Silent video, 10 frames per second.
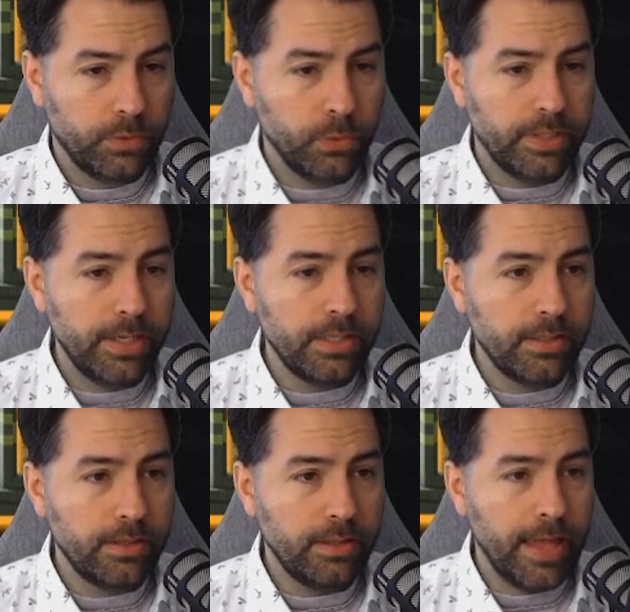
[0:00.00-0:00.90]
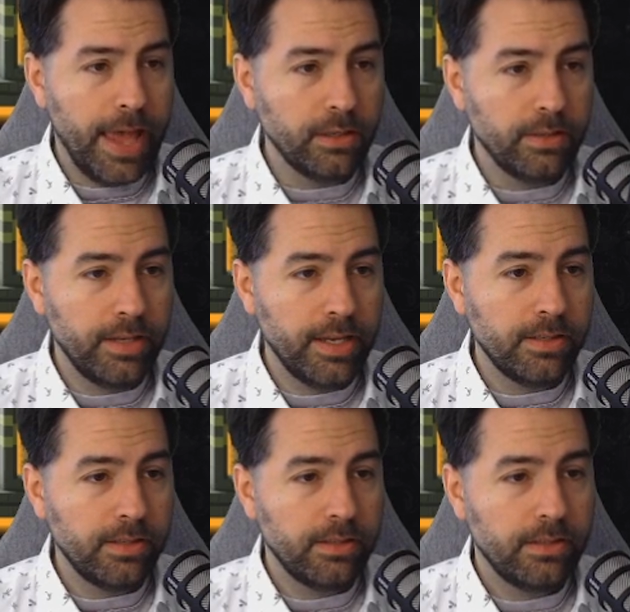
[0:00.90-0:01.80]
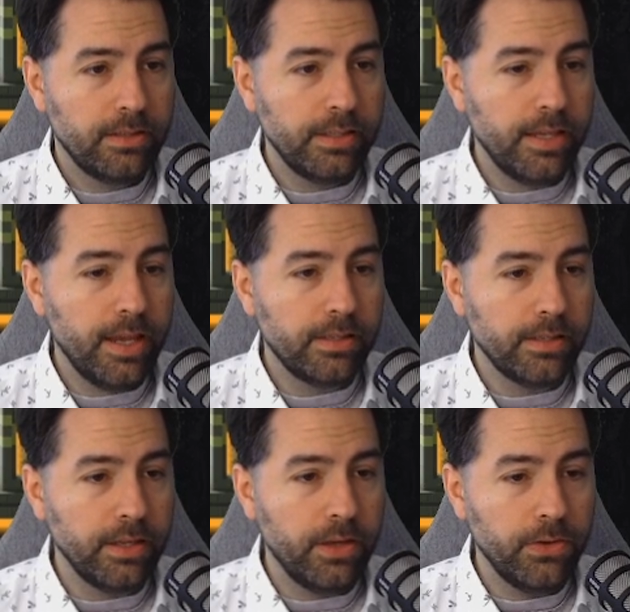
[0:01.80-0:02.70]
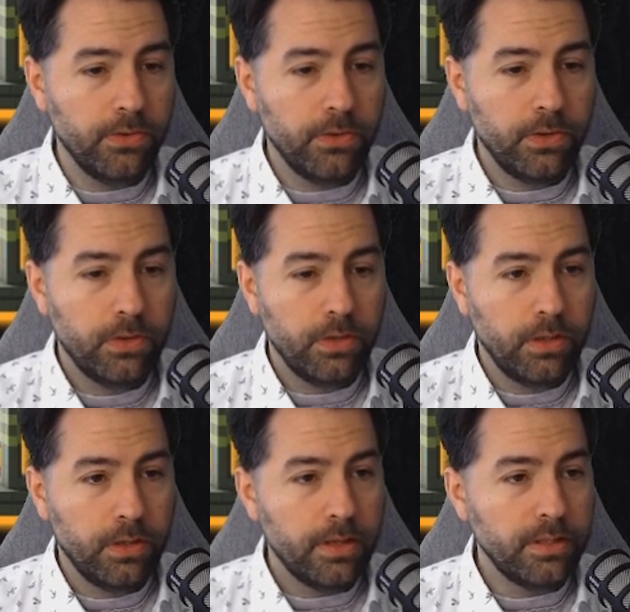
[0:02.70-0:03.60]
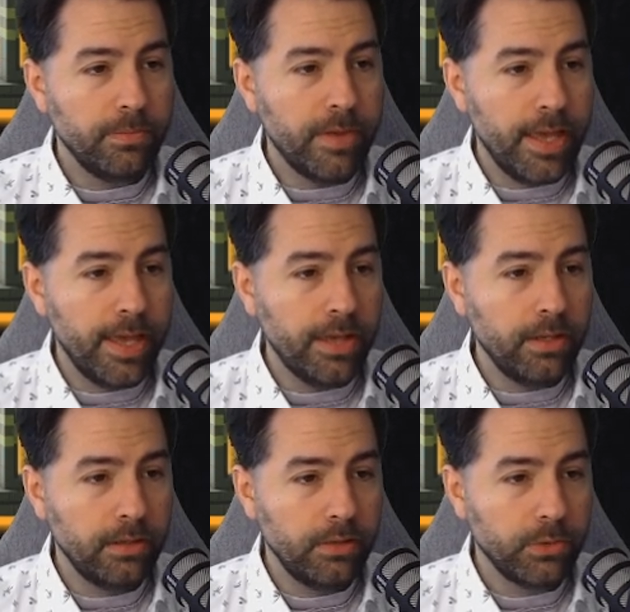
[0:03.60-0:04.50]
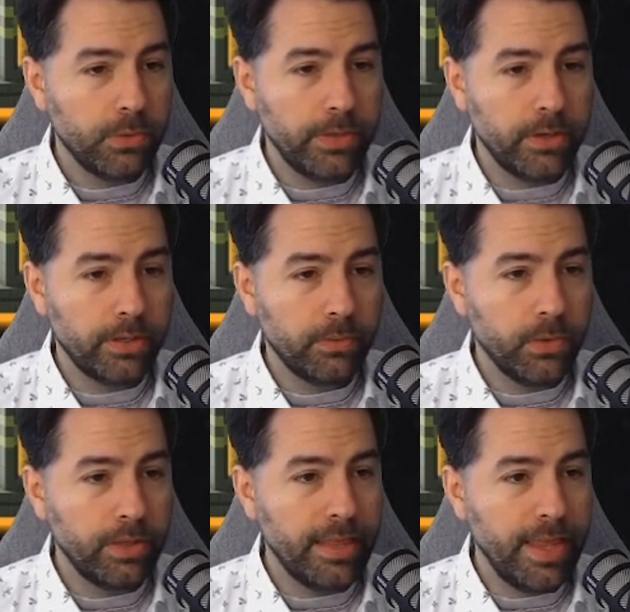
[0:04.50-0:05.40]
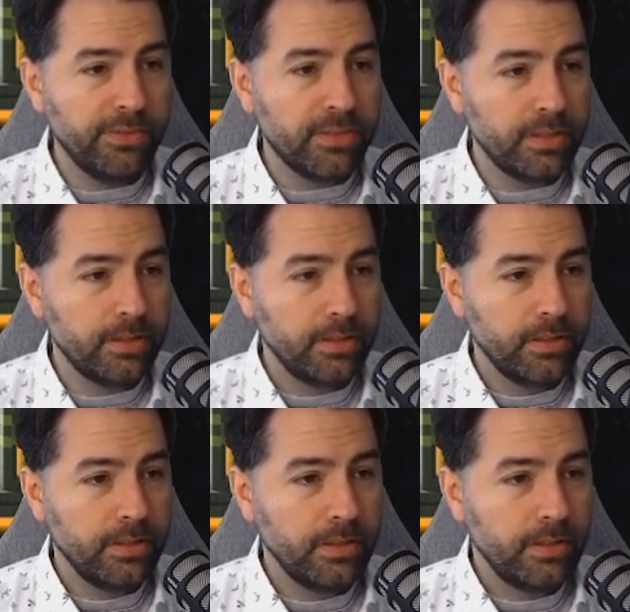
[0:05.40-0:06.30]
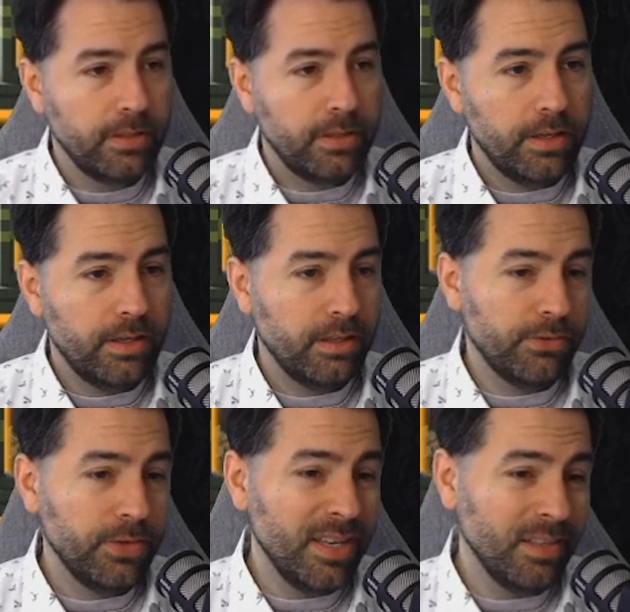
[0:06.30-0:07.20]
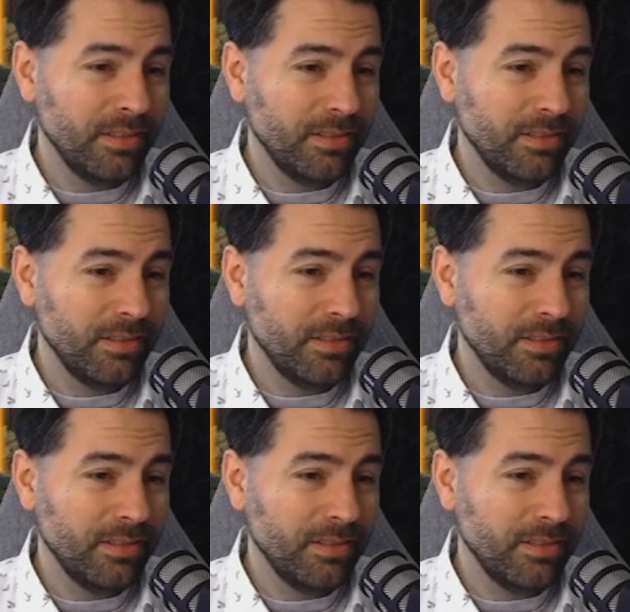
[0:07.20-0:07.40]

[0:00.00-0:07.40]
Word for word: Ooh, six. Ladder. Nice. 6x. Let's go. Not too bad. Which way are we going? We're going left. Uh, three.